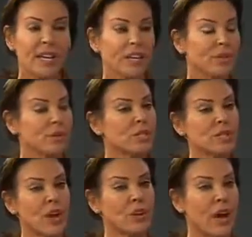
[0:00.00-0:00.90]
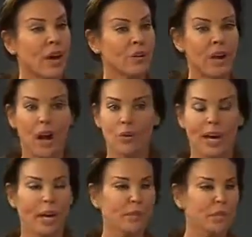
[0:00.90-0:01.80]
if you start out,
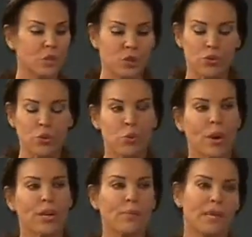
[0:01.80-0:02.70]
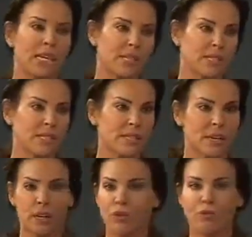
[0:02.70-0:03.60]
okay, I'm going to do 20 minutes
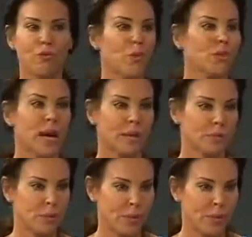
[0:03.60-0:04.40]
4 times a